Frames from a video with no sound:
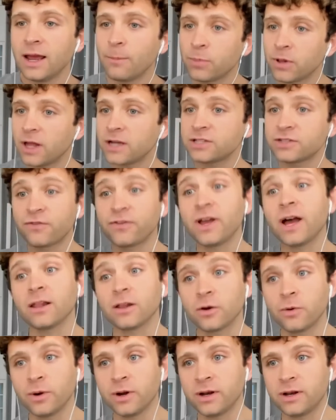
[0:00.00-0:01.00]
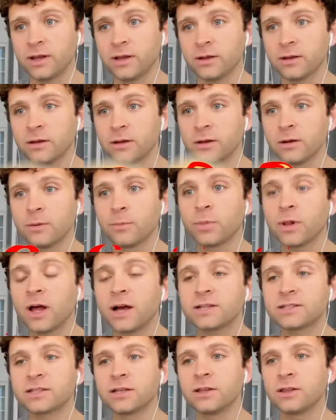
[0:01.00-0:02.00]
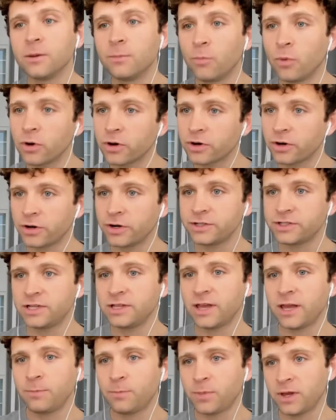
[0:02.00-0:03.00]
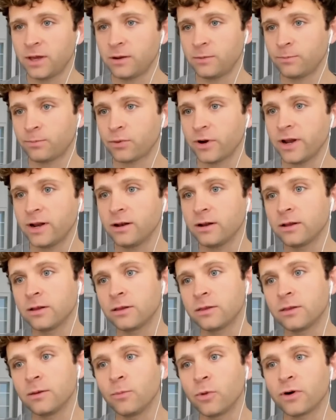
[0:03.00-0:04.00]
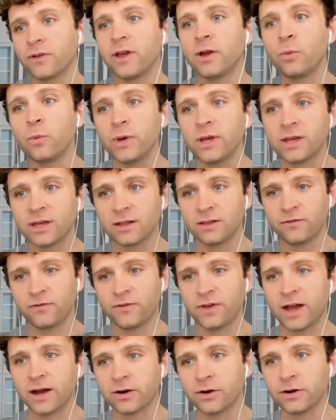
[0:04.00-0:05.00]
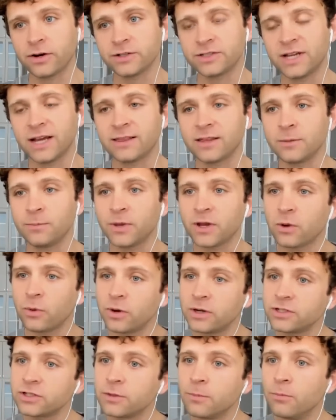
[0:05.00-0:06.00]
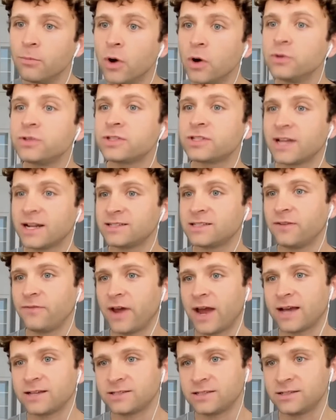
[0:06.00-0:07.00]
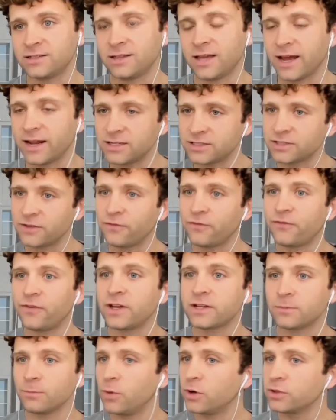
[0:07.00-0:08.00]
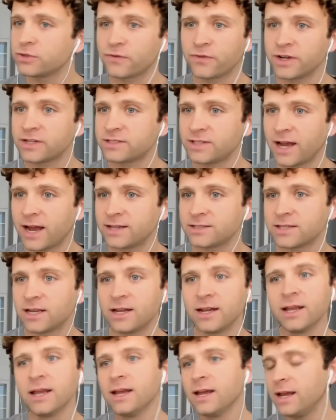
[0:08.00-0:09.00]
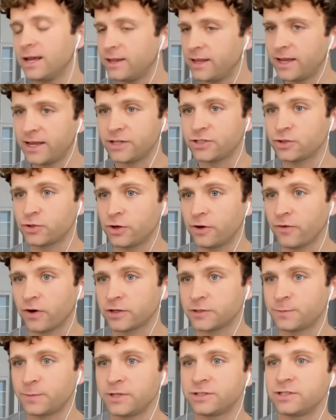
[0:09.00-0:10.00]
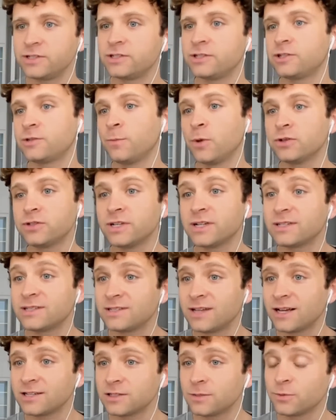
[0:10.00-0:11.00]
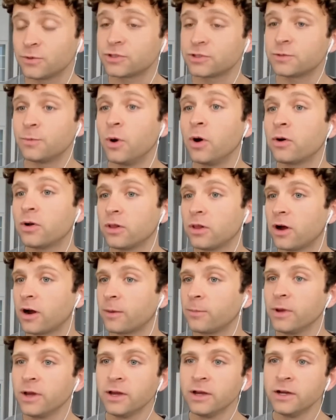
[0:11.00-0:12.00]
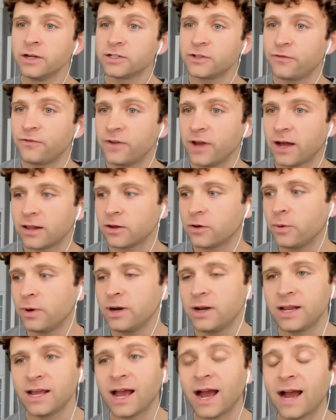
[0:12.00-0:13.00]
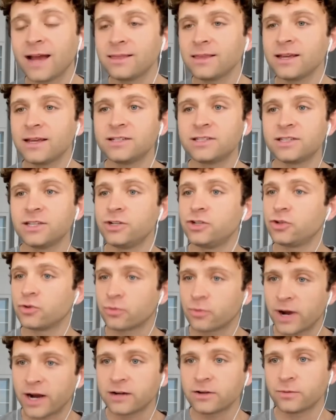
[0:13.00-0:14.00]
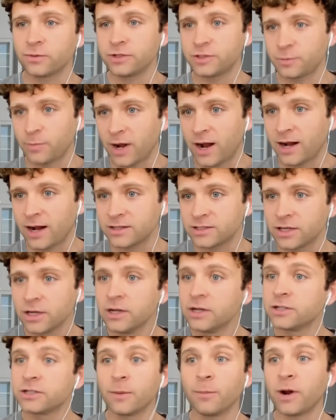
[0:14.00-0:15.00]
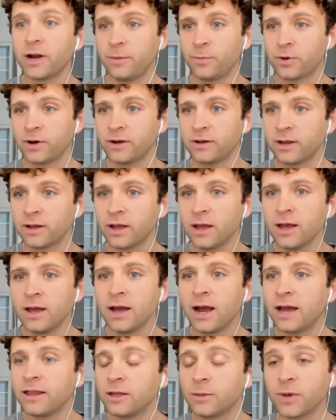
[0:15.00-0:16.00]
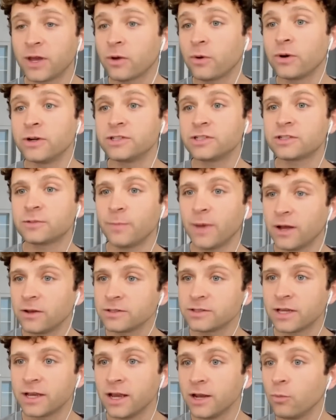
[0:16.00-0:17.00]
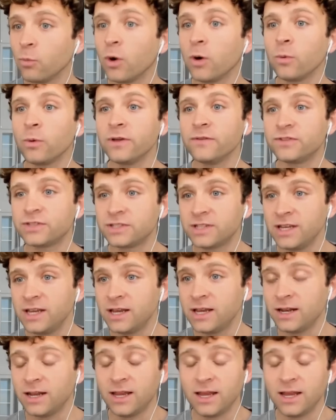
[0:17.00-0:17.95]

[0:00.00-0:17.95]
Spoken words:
plus fiat liquidity. Plus, the more currency they print, the more they weaken fiat currency. I think Bitcoin's the most sensitive asset to that. It's the most fixed asset in the history of our species. It's the most accessible smoke alarm to fiat liquidity. I think it's the direct response to money printing. I think Bitcoin smells it. And what we've seen